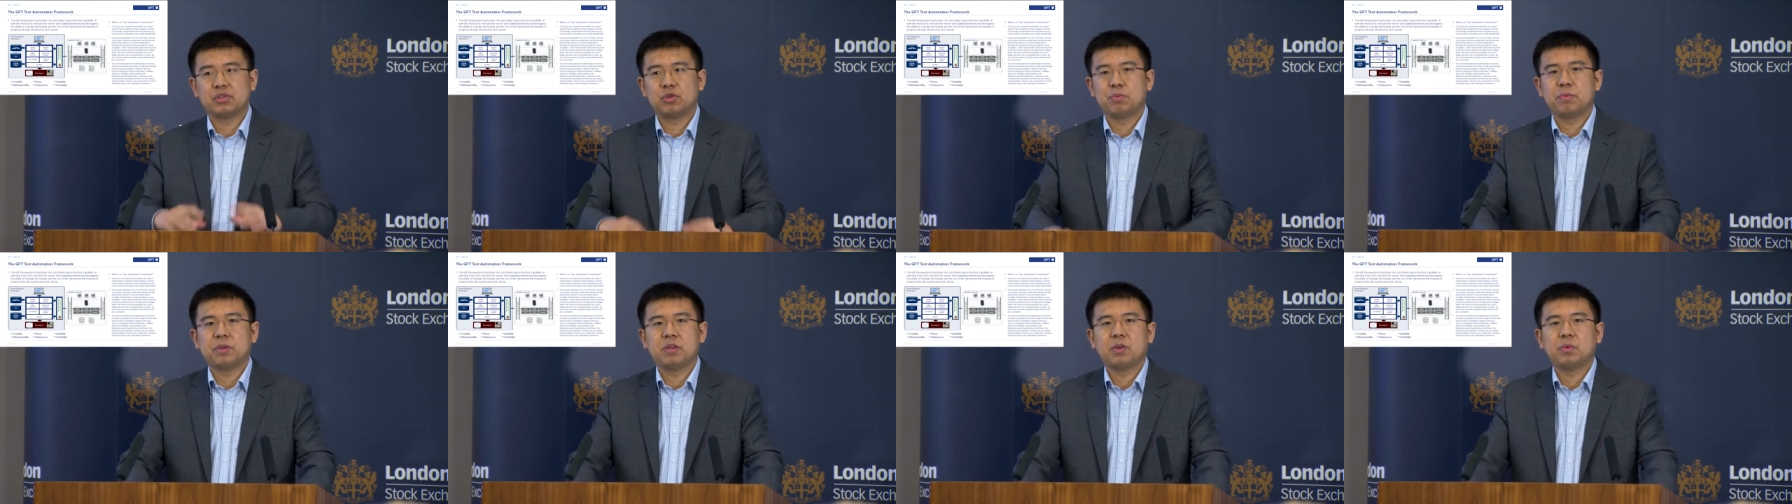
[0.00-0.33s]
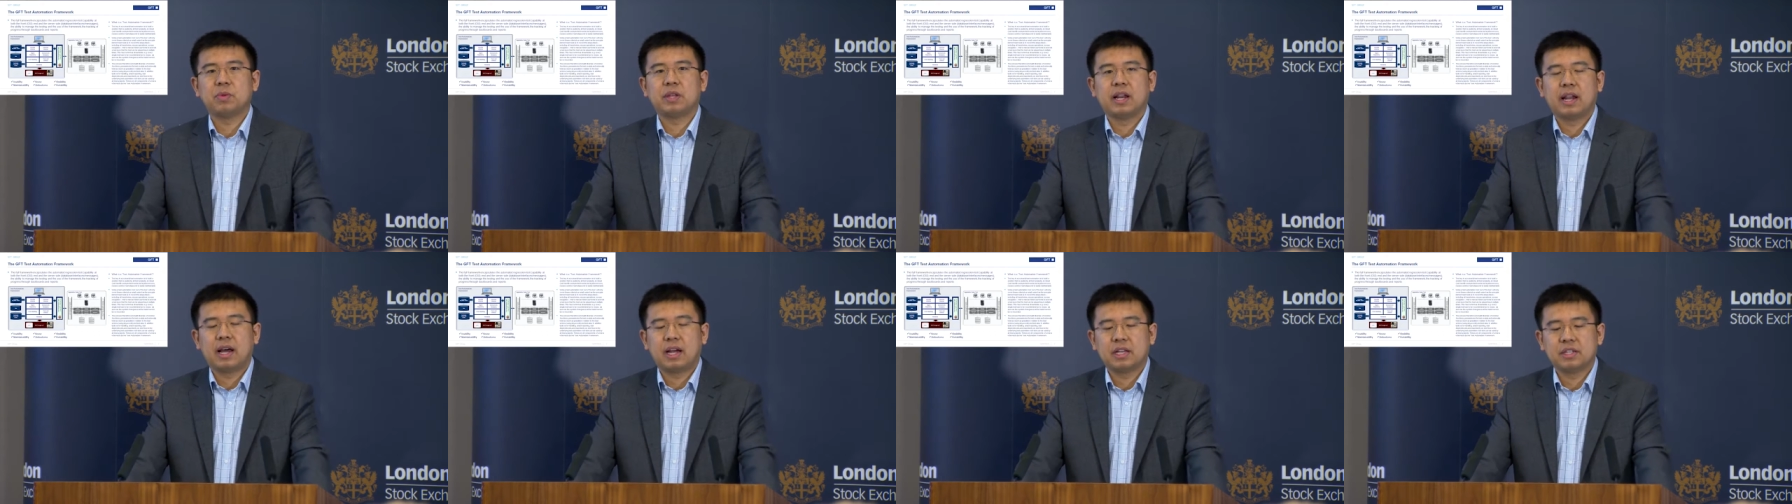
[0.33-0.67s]
to be
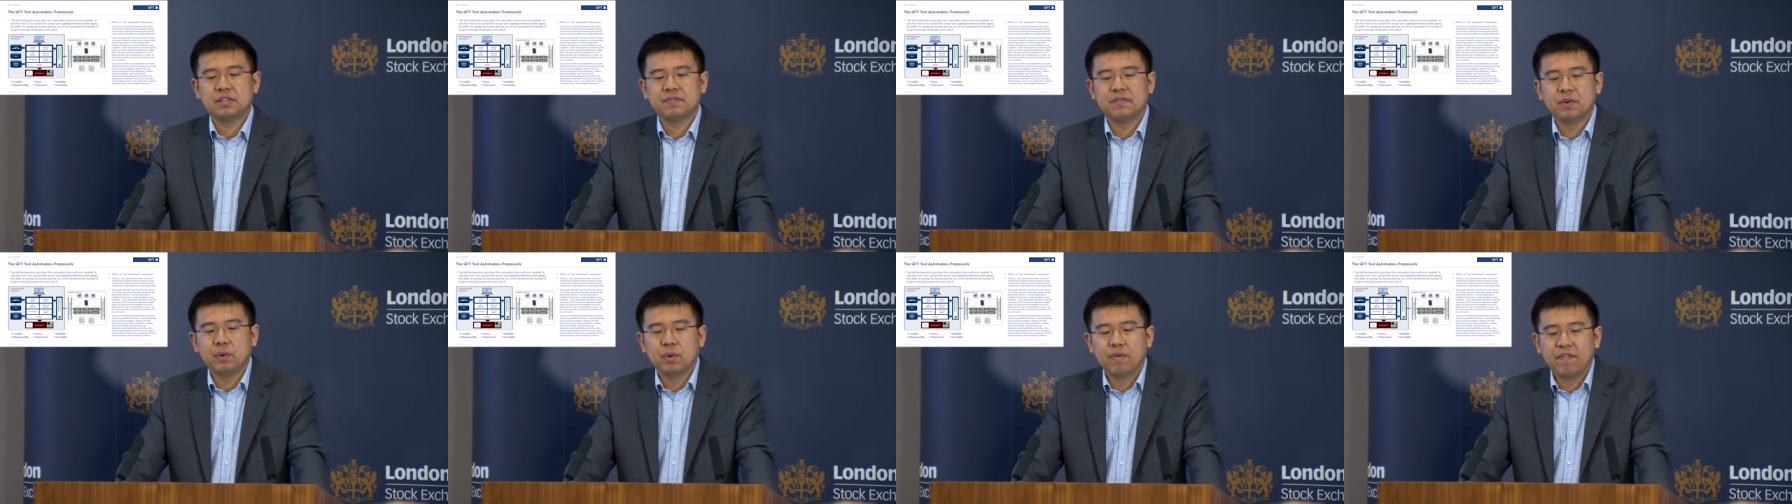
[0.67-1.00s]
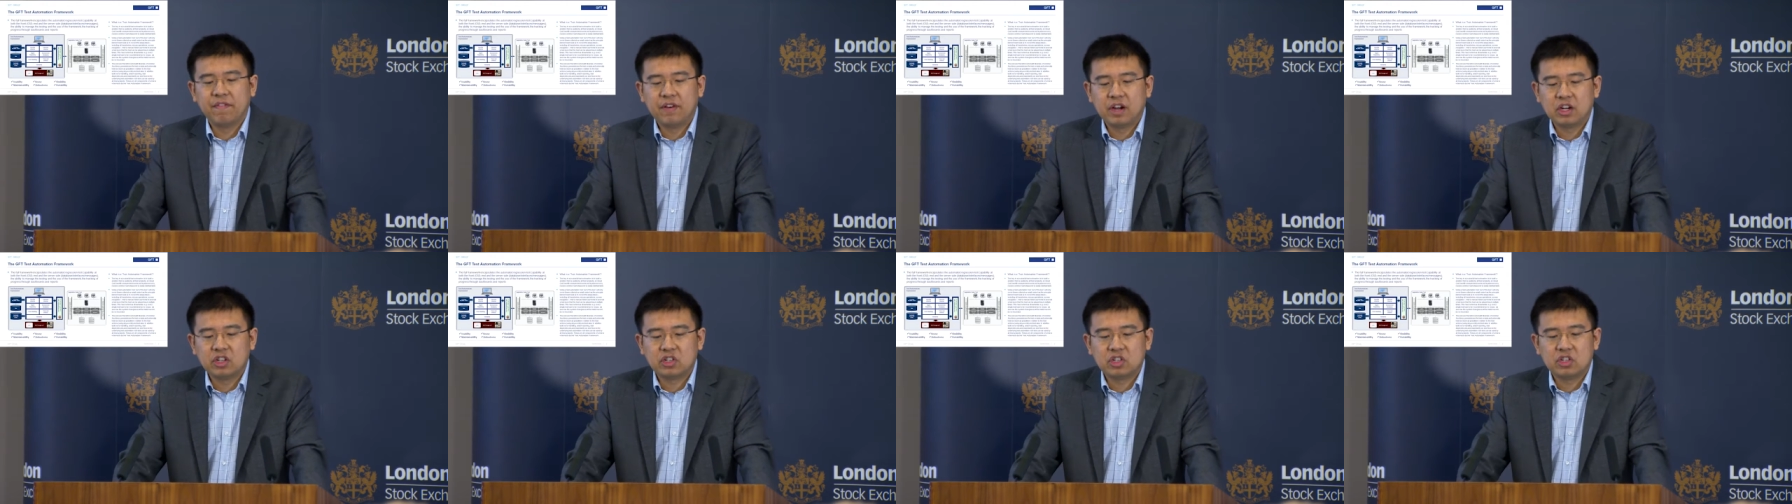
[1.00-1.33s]
utilized for
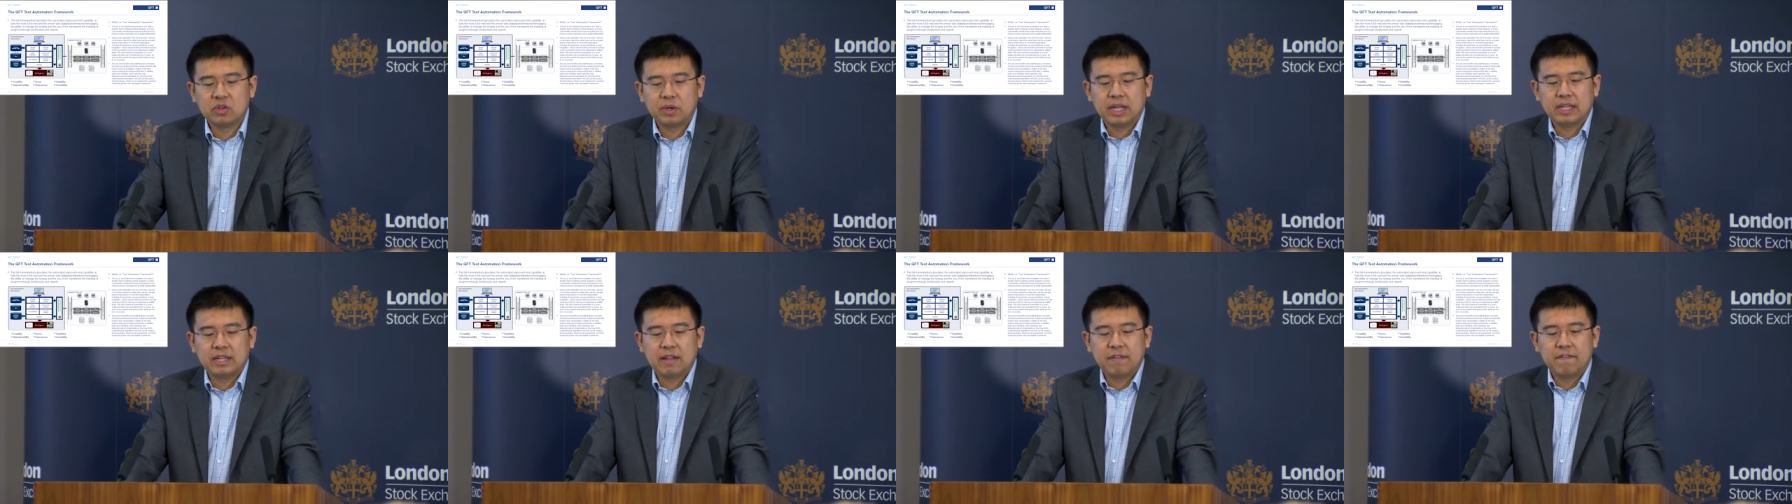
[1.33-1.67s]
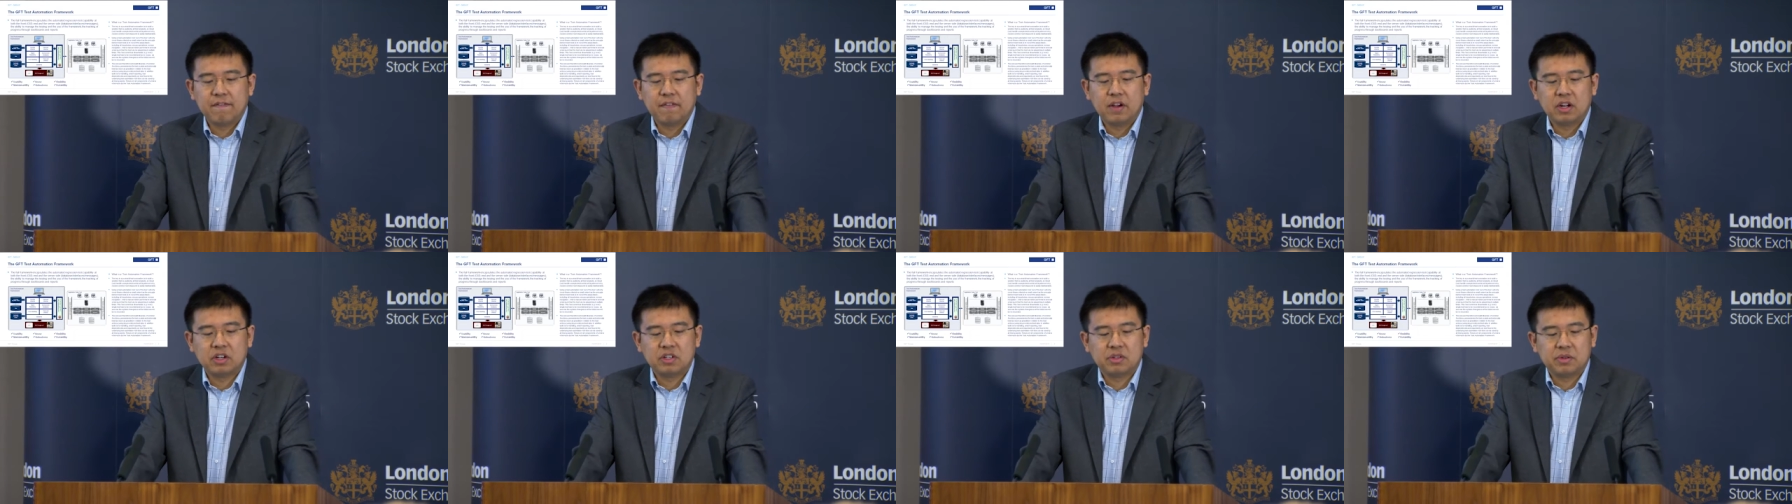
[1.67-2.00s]
functional and
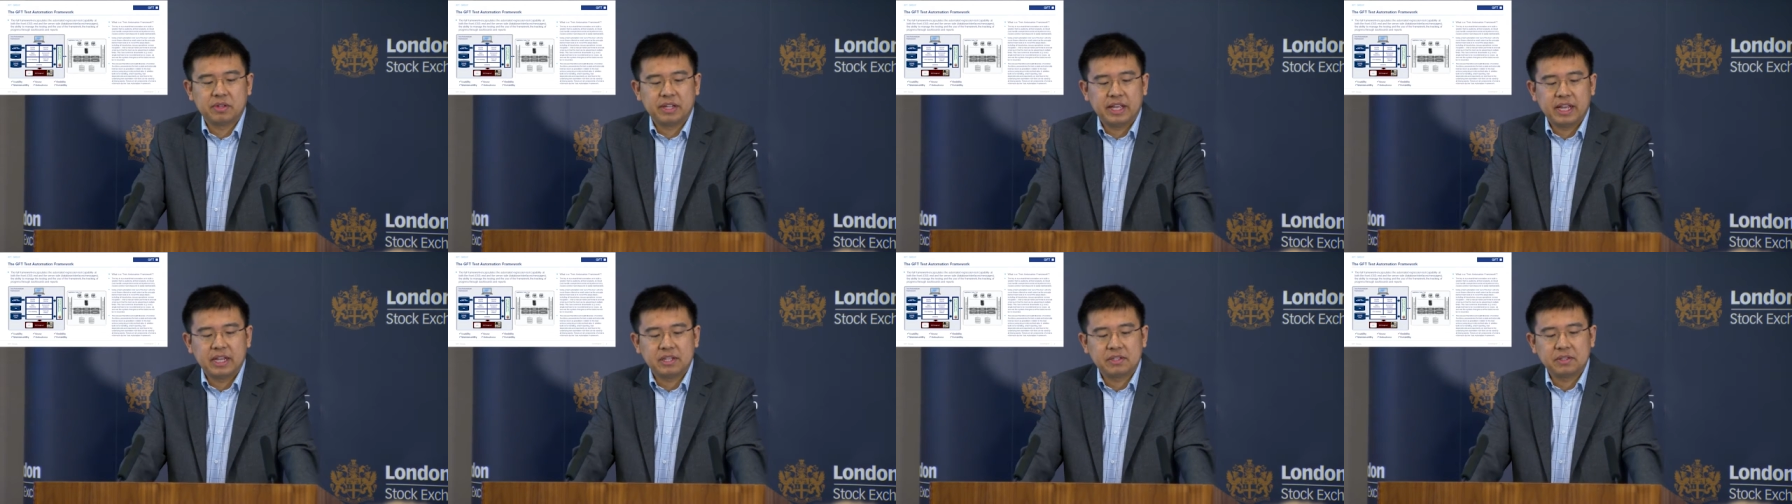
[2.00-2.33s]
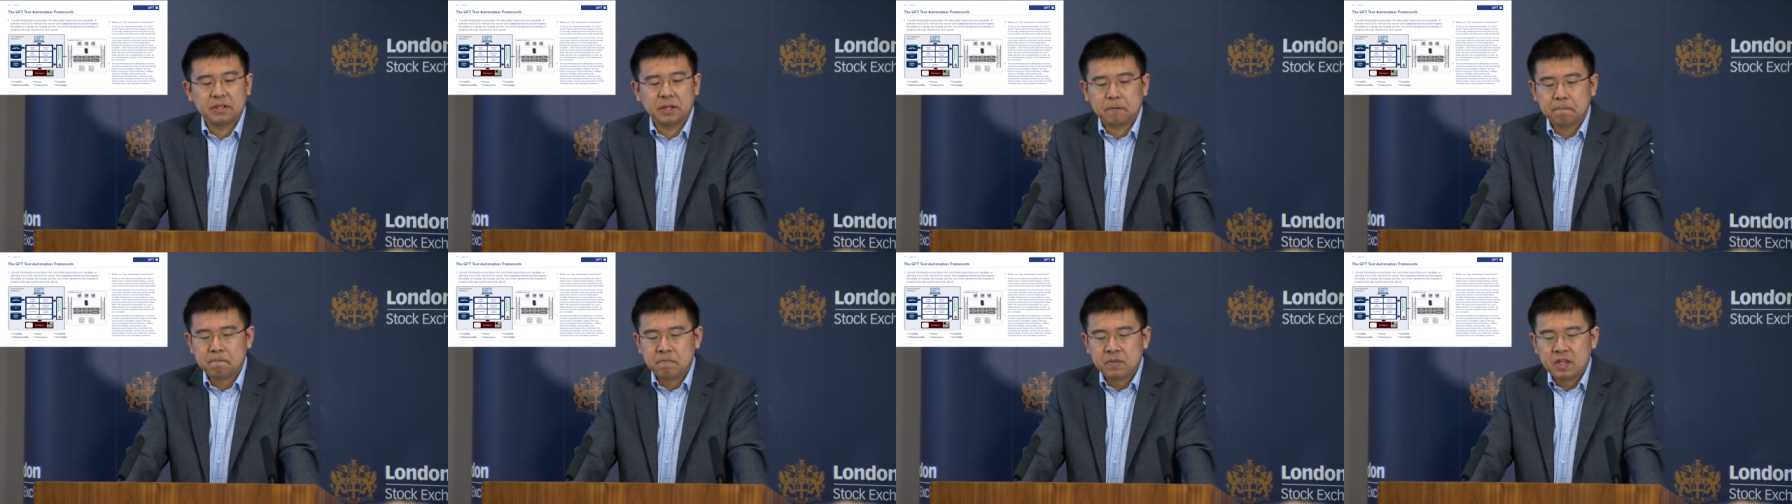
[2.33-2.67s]
non-functional
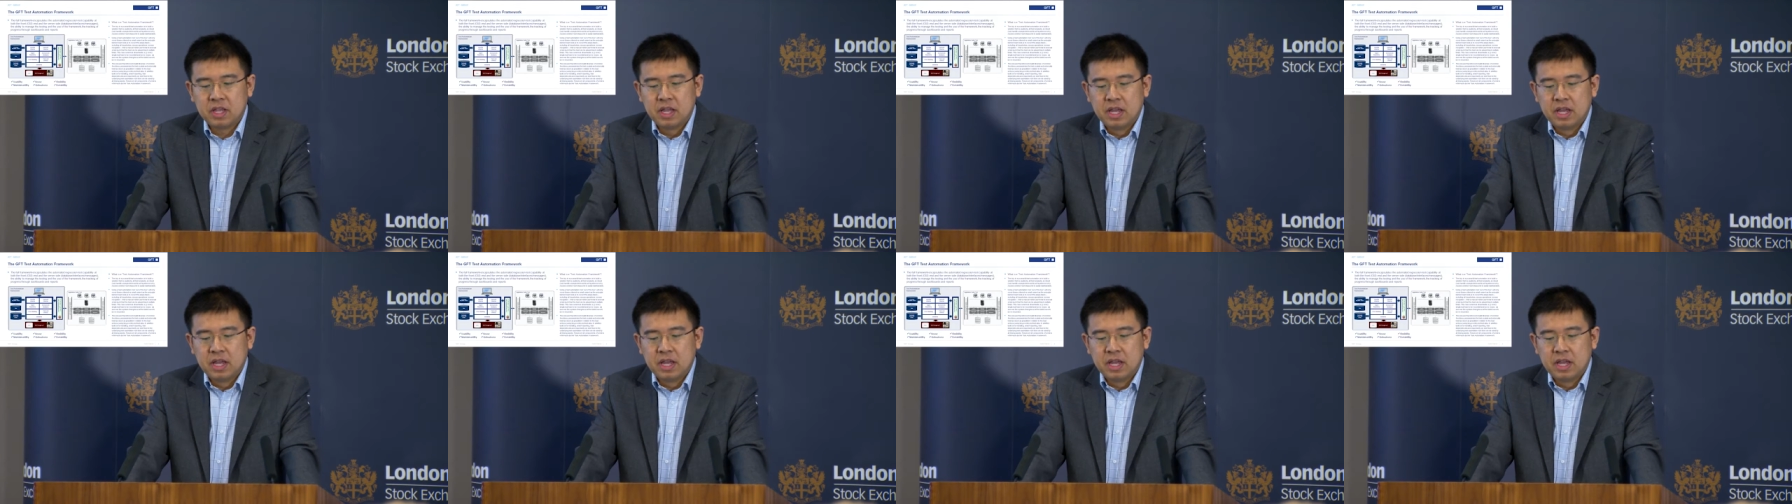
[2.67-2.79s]
testing.